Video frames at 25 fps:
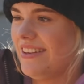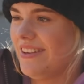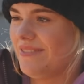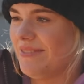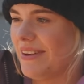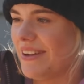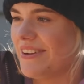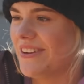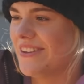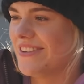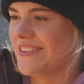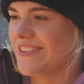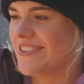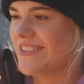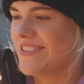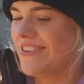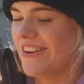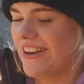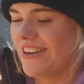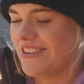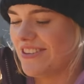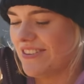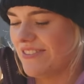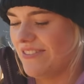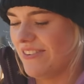My
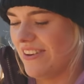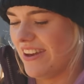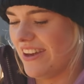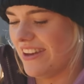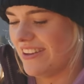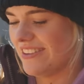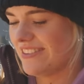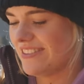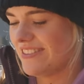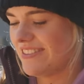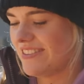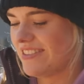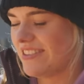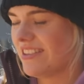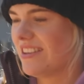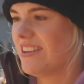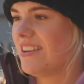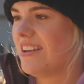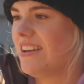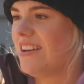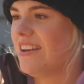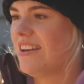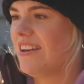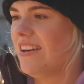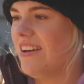concentration face.
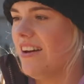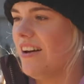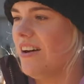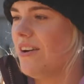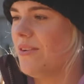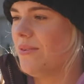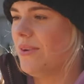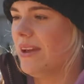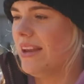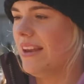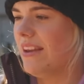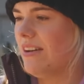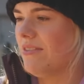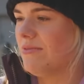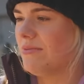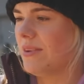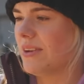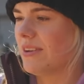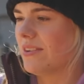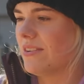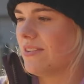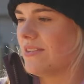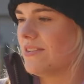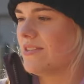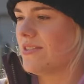Oh, we love
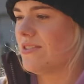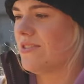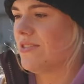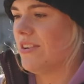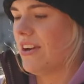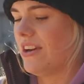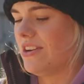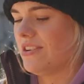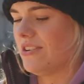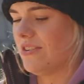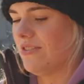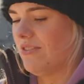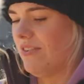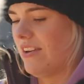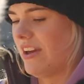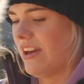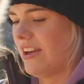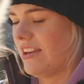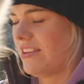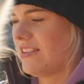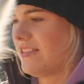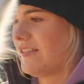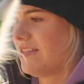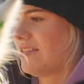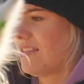my concentration
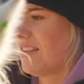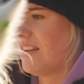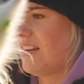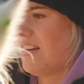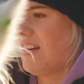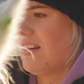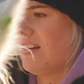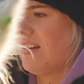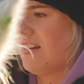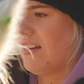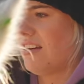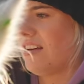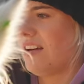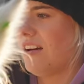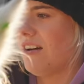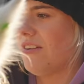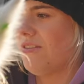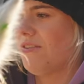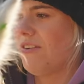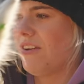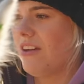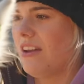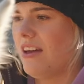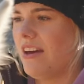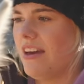face. I
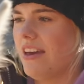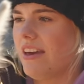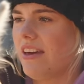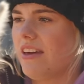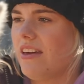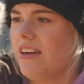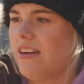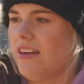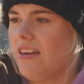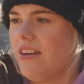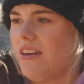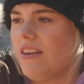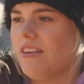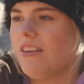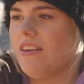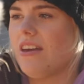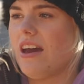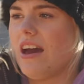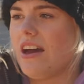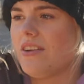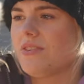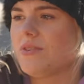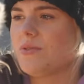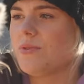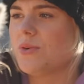feel like you
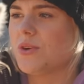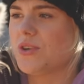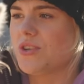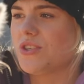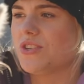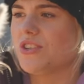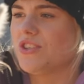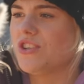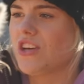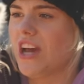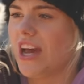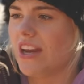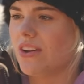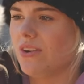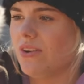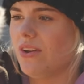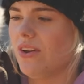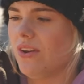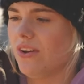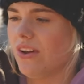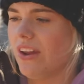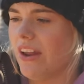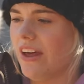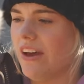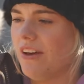haven't watched the channel
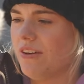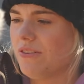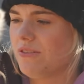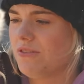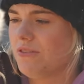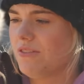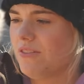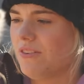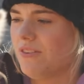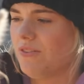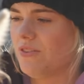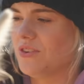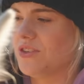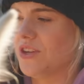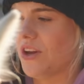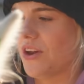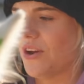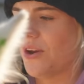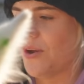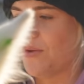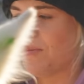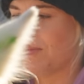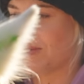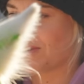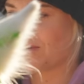long enough if you
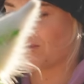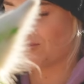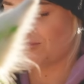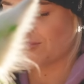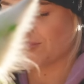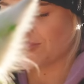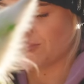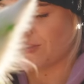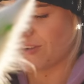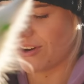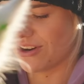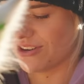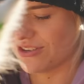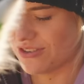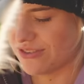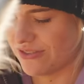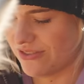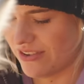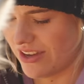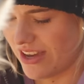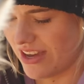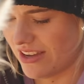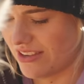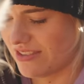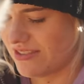don't know my concentration
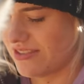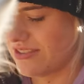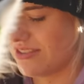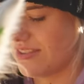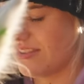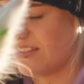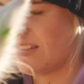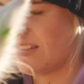face.